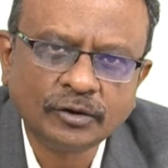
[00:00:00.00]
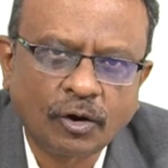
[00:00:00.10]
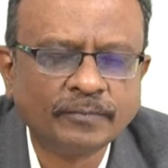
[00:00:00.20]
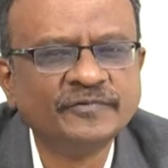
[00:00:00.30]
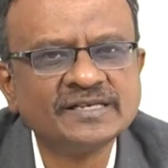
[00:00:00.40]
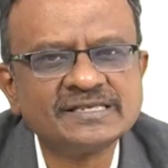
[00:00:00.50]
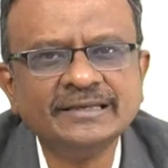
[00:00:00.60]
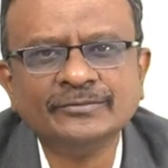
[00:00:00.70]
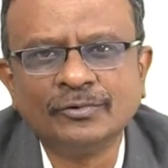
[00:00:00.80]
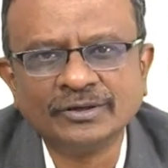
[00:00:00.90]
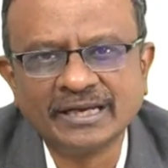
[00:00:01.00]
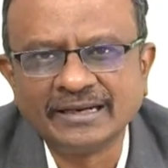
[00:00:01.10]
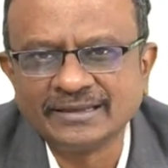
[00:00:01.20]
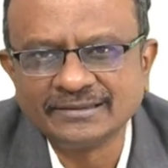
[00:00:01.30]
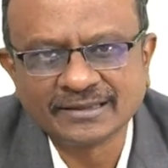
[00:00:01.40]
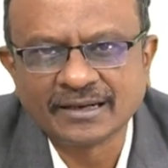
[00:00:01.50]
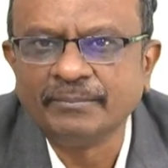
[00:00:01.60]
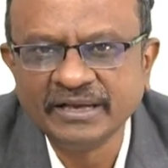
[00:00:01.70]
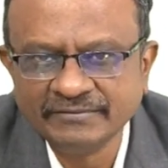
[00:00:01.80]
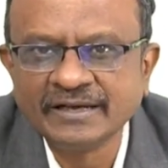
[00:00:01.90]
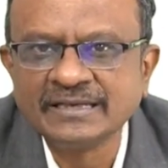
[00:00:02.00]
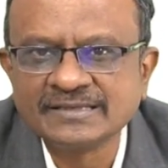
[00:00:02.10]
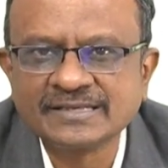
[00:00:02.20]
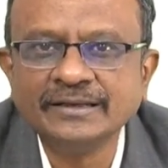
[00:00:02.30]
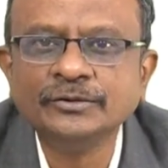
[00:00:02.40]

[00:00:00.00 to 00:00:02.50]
obviously you won't get it the coming Wednesday.